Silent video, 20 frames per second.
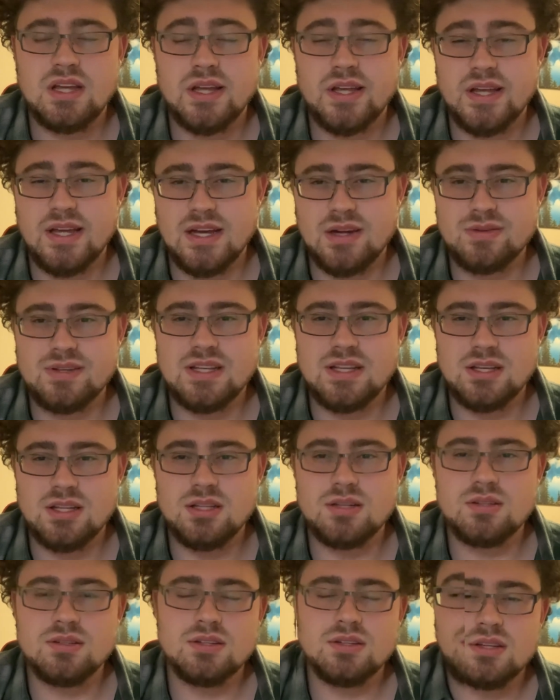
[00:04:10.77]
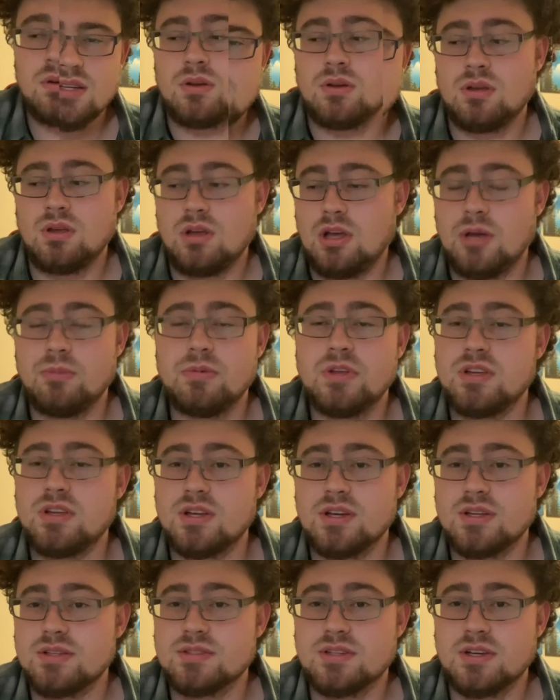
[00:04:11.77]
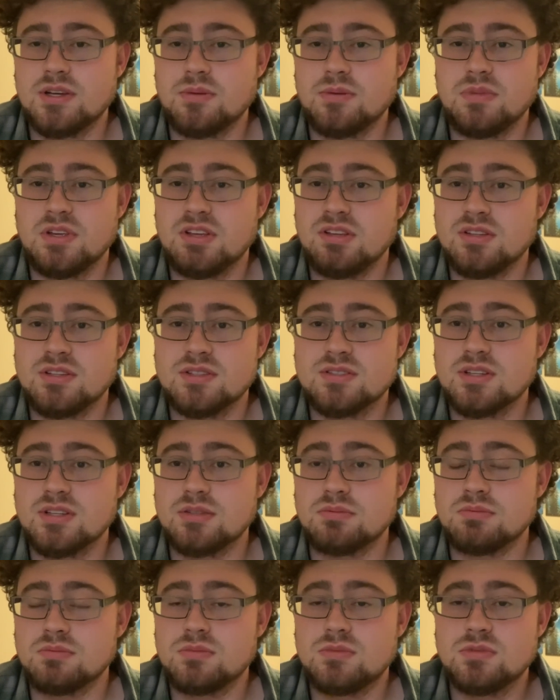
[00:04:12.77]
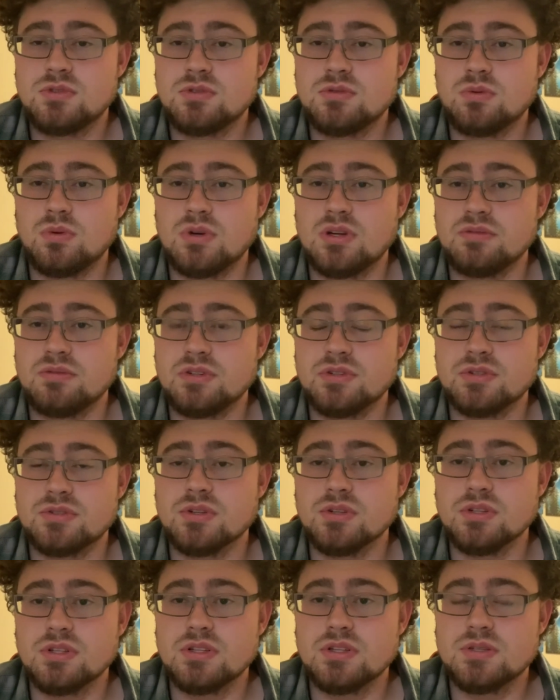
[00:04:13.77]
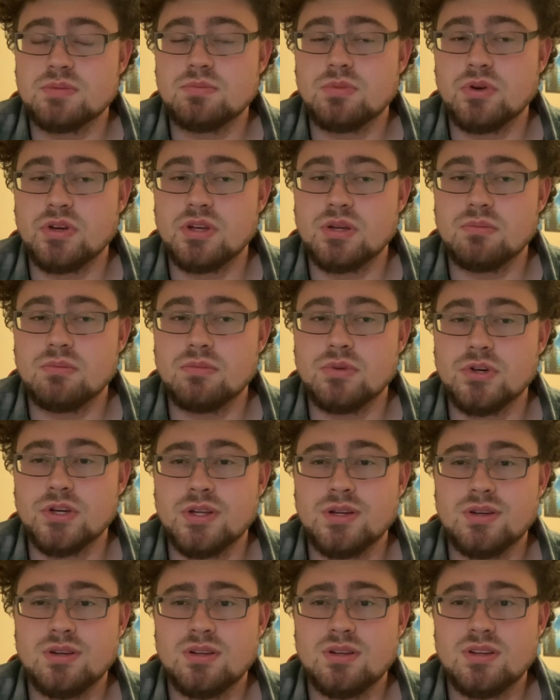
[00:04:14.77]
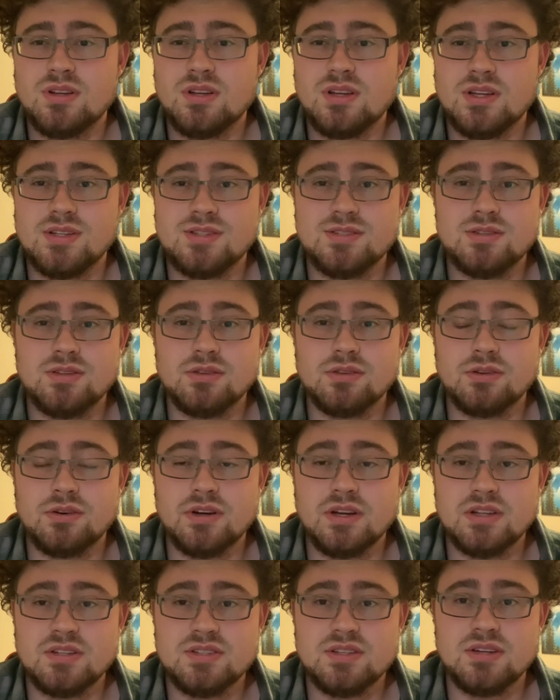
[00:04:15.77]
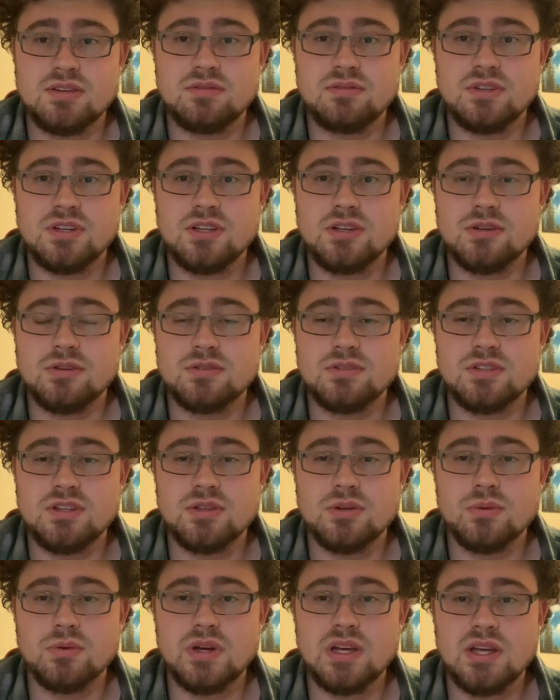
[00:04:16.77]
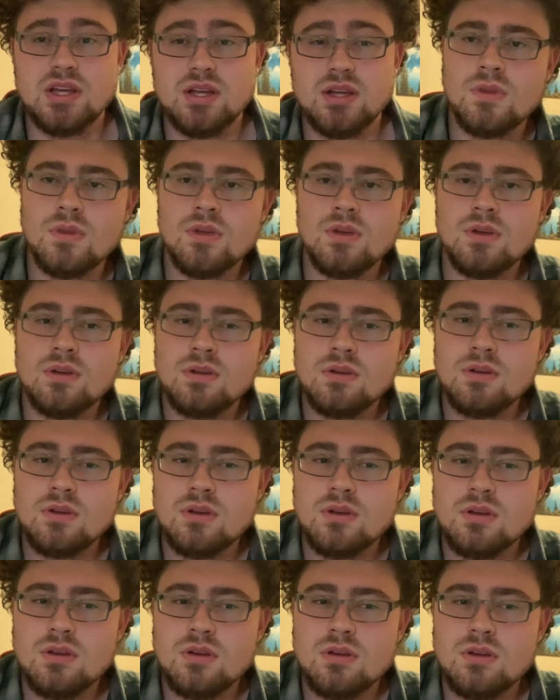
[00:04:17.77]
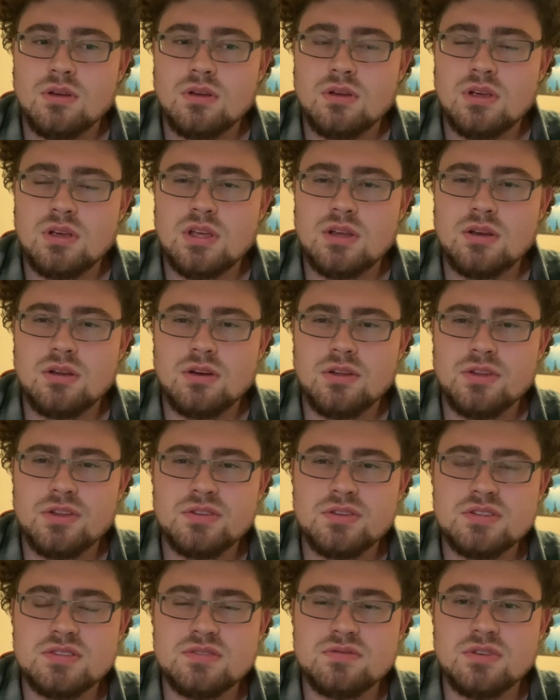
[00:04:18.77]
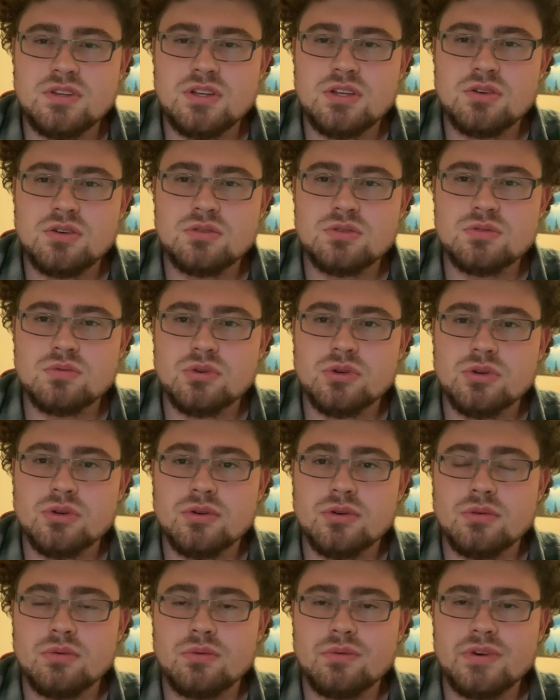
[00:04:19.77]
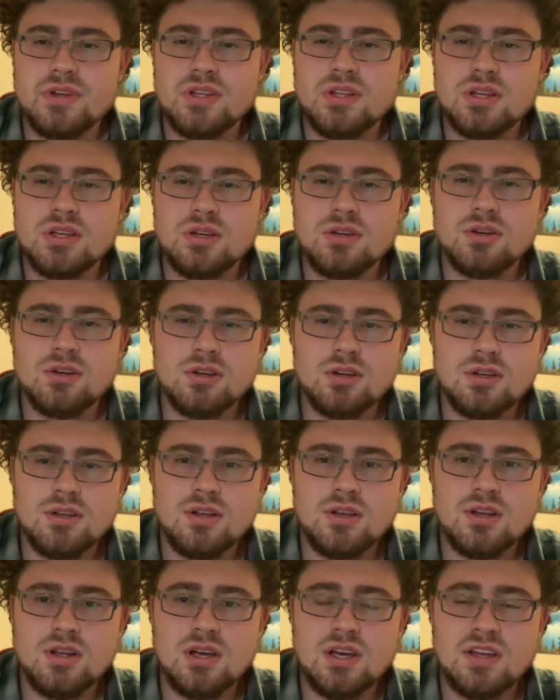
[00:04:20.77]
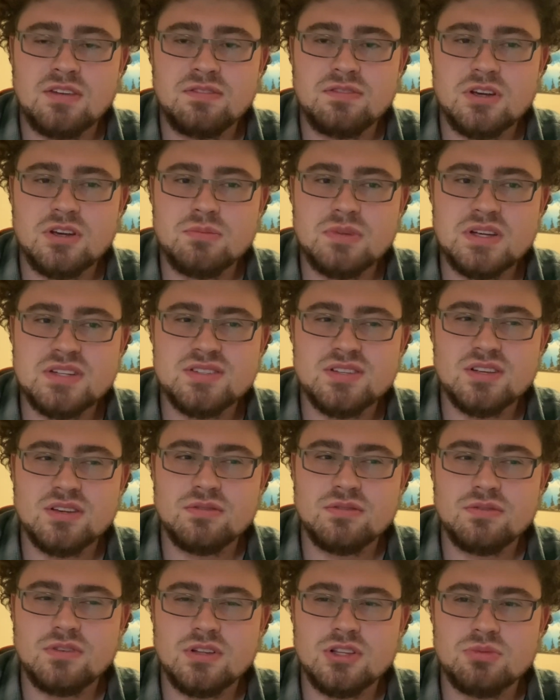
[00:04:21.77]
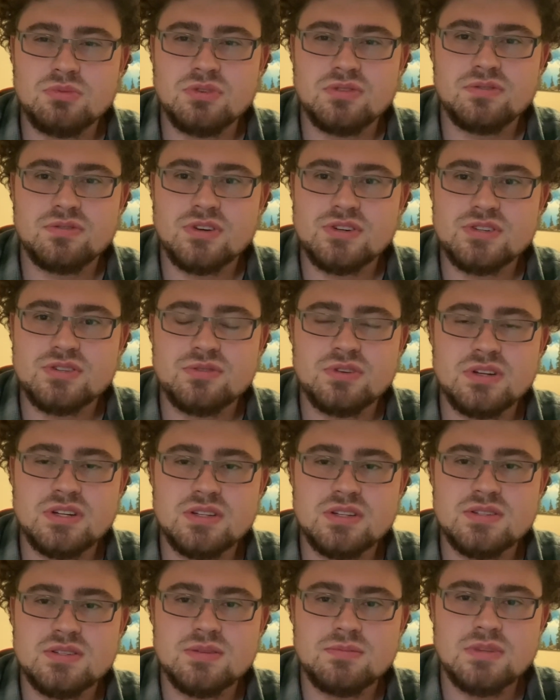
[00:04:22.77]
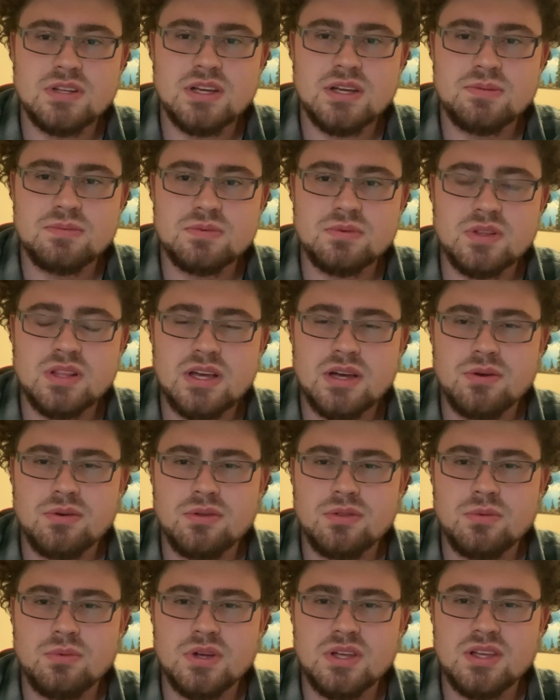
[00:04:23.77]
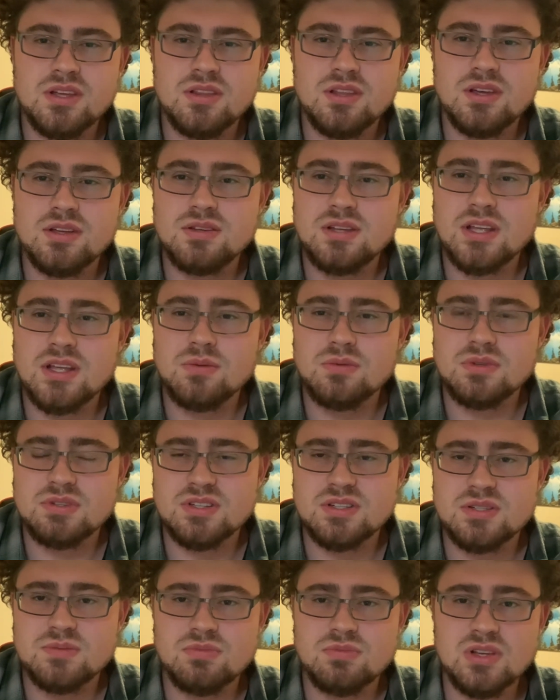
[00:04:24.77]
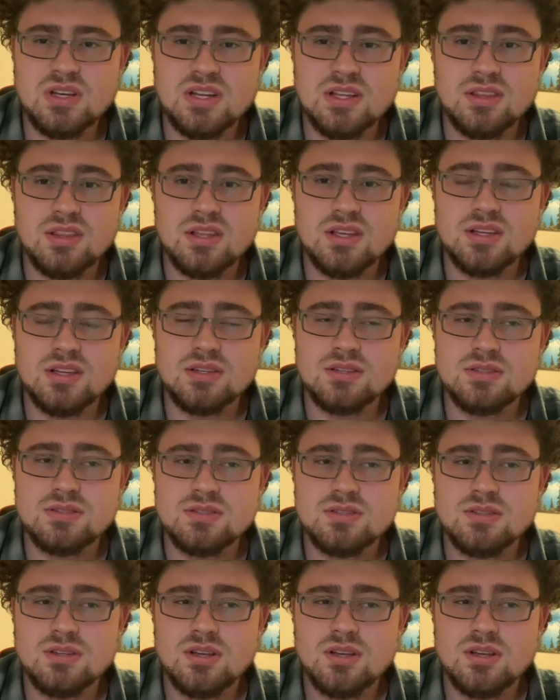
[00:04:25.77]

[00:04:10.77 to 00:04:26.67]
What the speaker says: outdated. I mean, yeah, it's got to be at least like 12 years old at this point, but it's still a great set of videos either way. And although these videos were really good, I found myself a little bit frustrated sometimes with the way that Dan was explaining things,